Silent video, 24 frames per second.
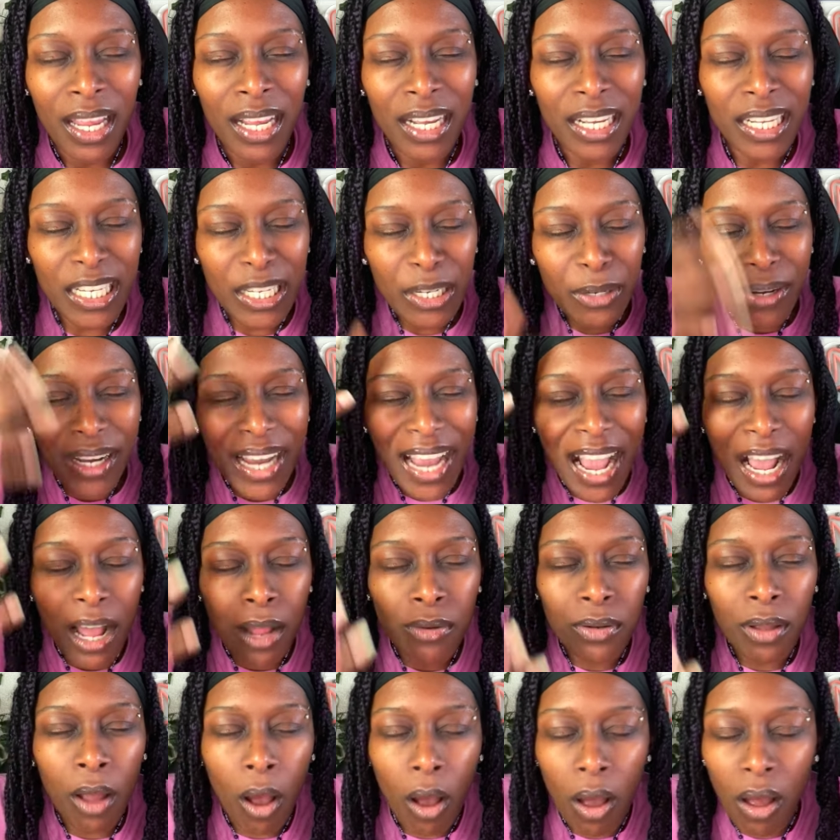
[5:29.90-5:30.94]
Clearing
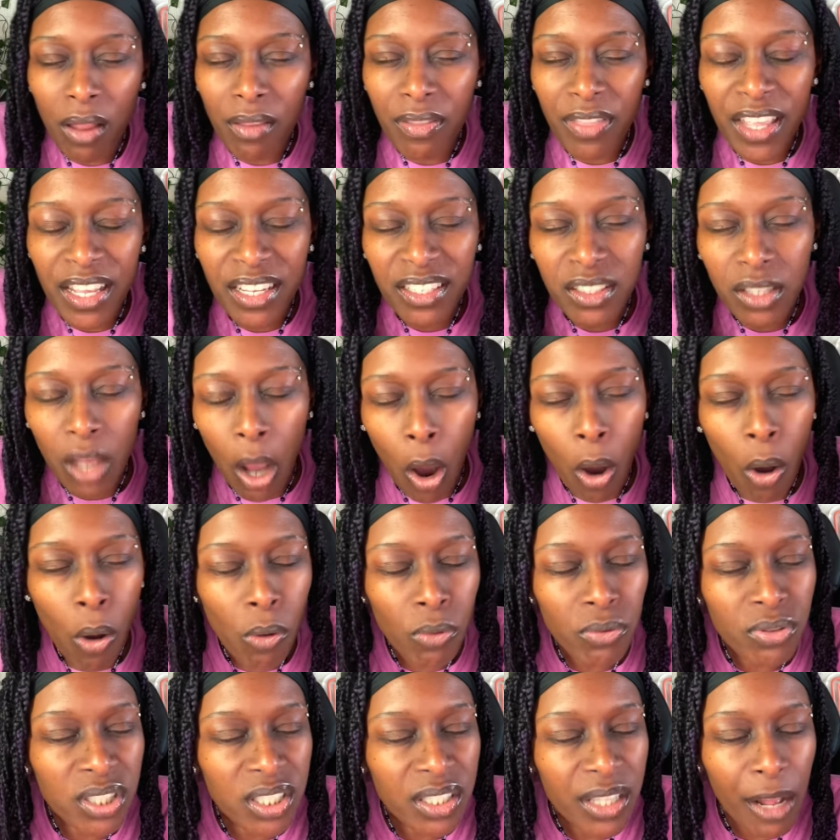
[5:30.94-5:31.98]
out all this
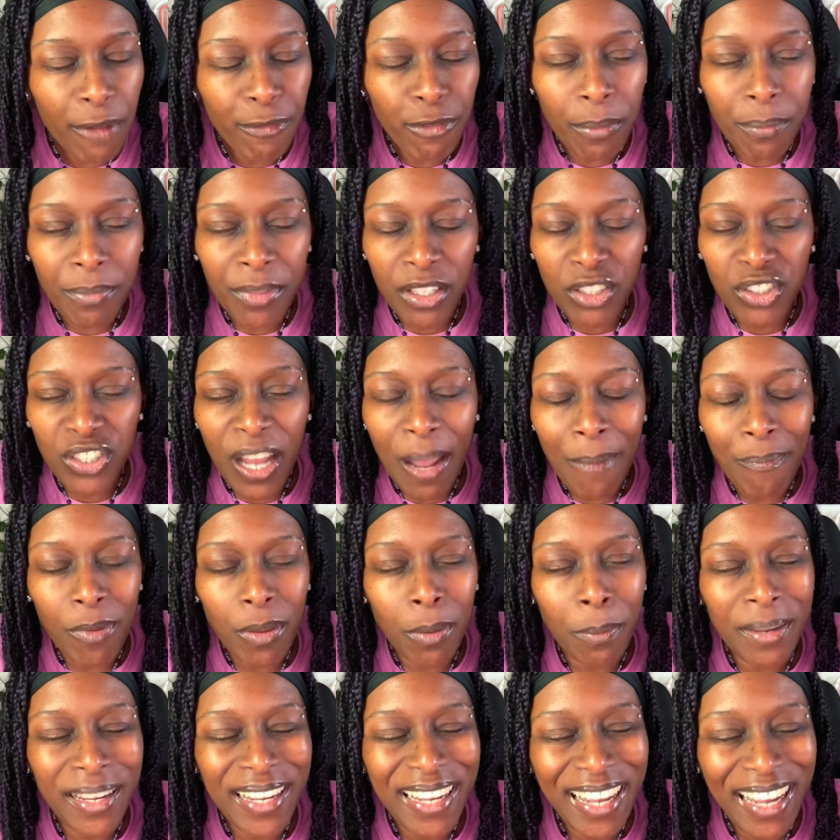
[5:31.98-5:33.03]
old stuff from the chapter to
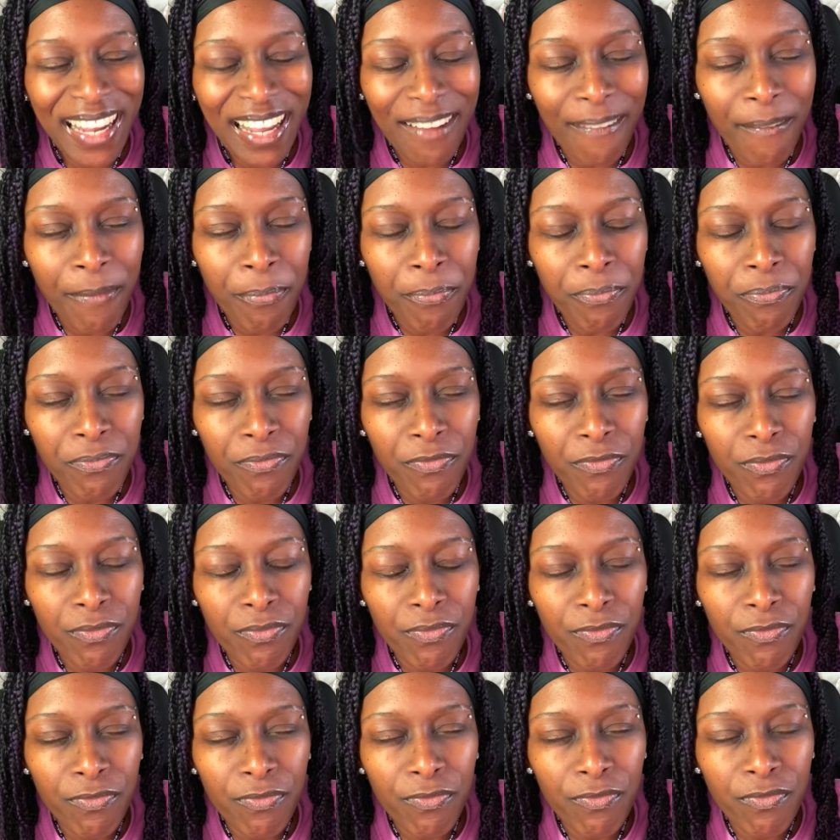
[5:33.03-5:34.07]
begin
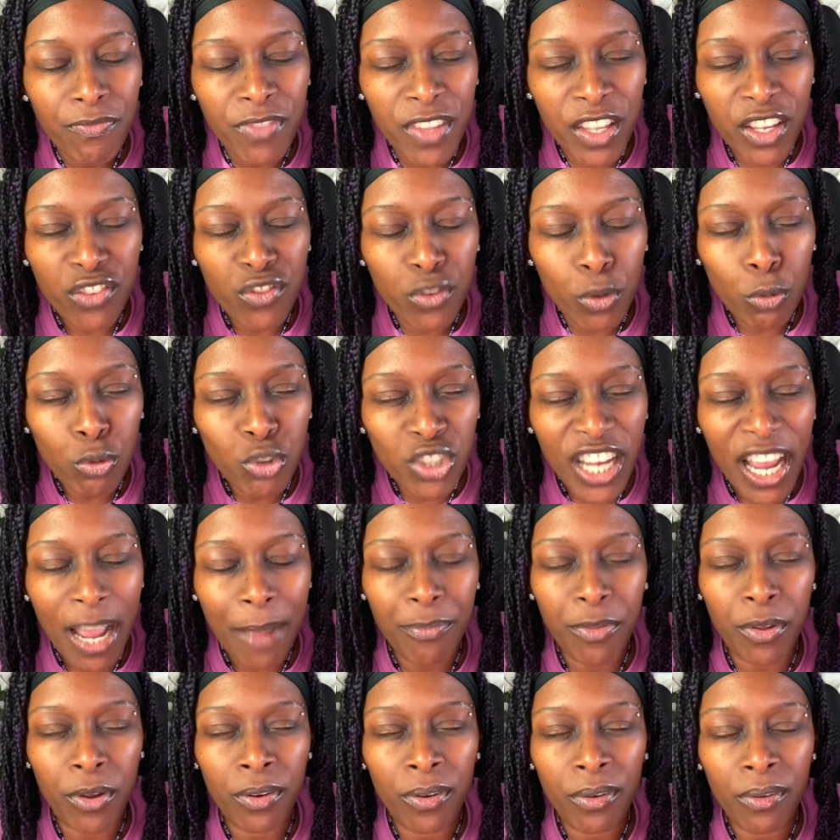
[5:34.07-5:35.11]
this new
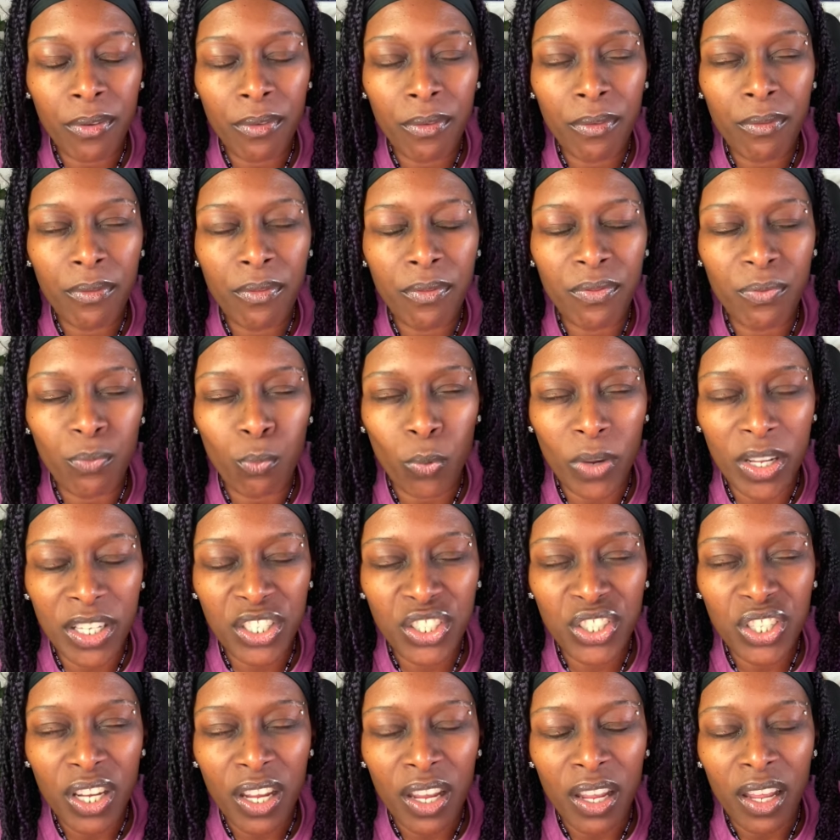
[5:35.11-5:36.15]
chapter,
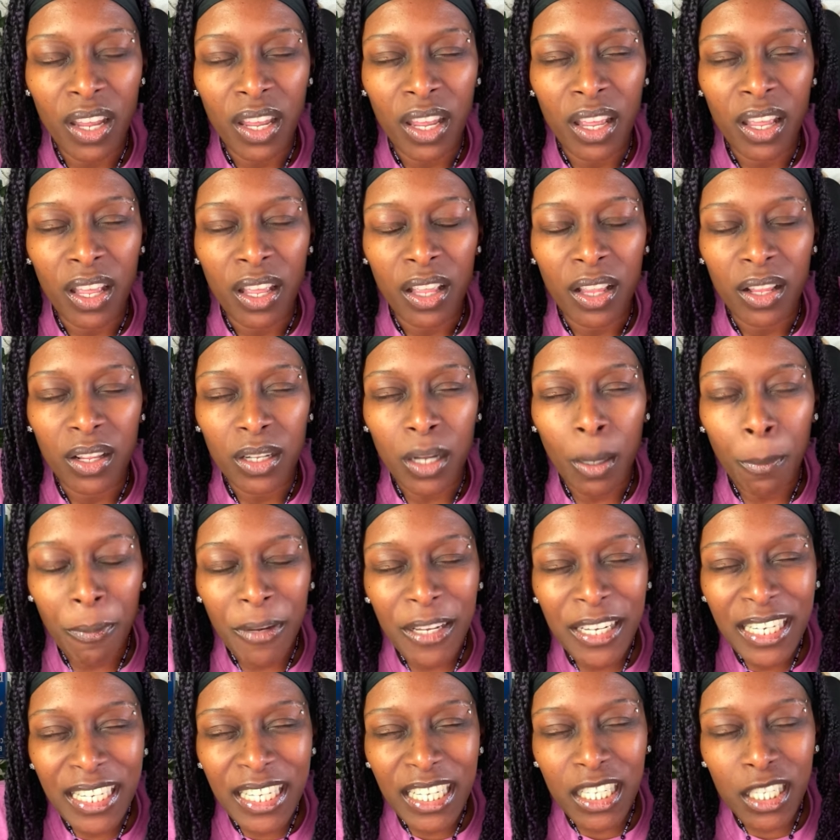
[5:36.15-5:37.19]
which
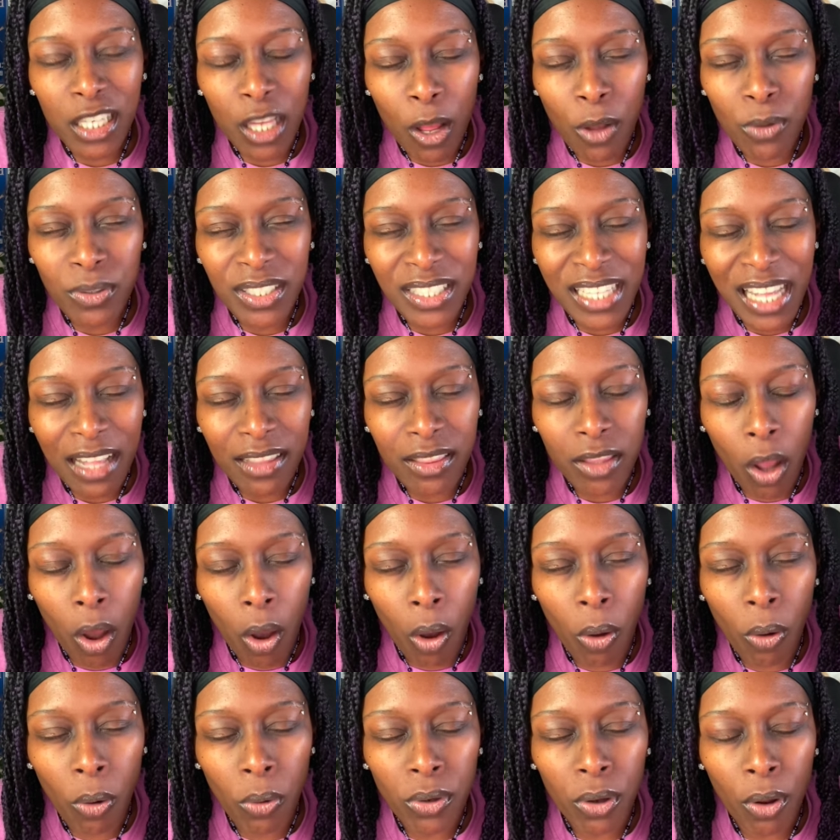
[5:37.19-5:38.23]
completely closes out the
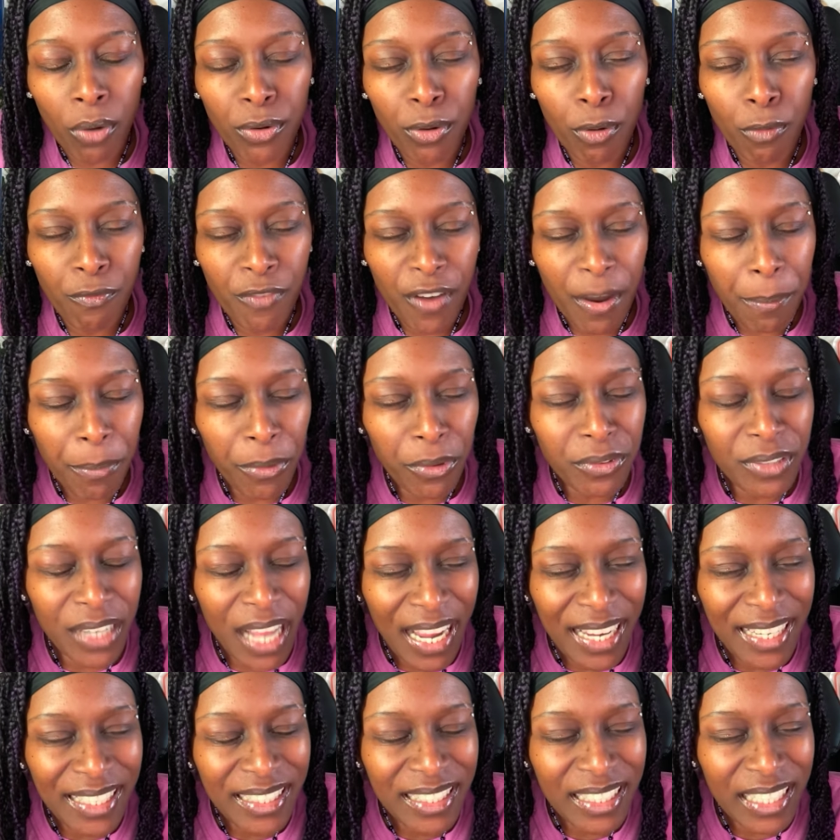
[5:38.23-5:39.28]
old on November
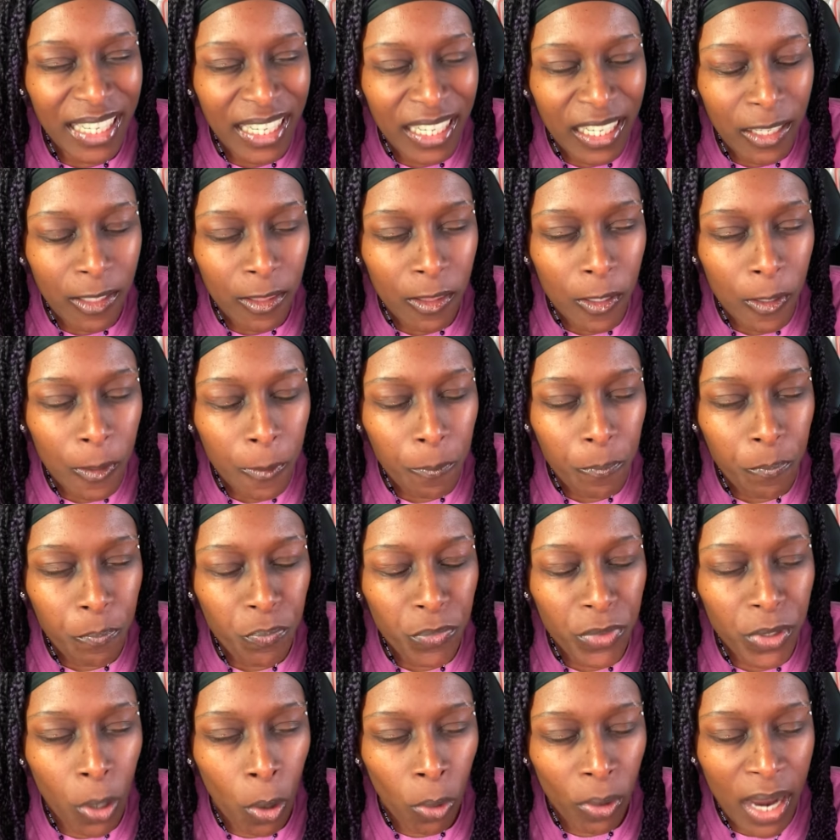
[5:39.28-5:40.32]
19th.
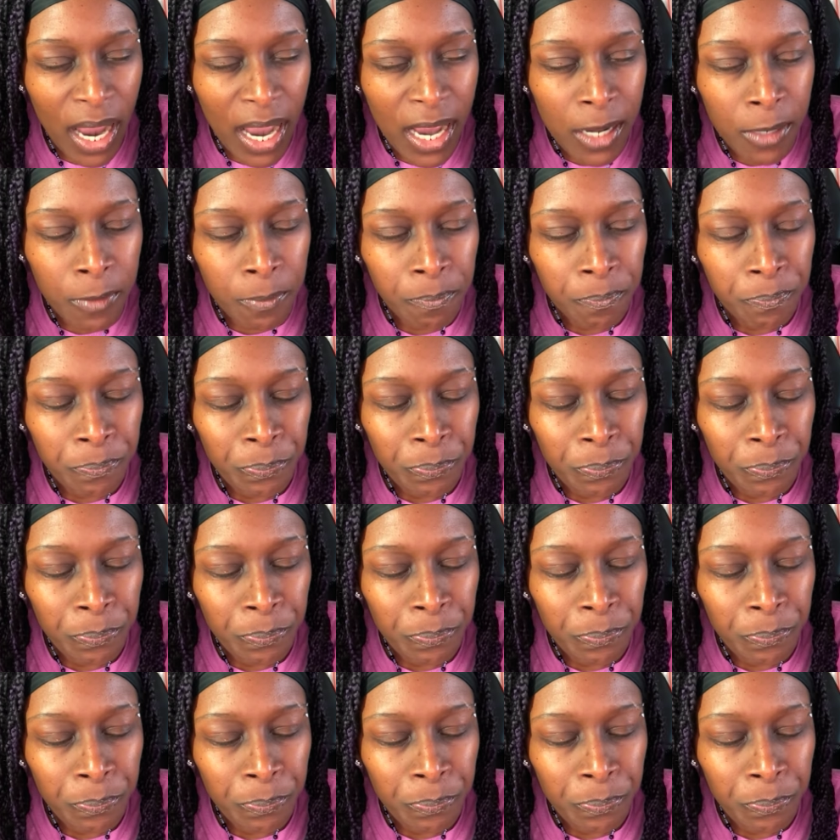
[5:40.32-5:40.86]
Okay.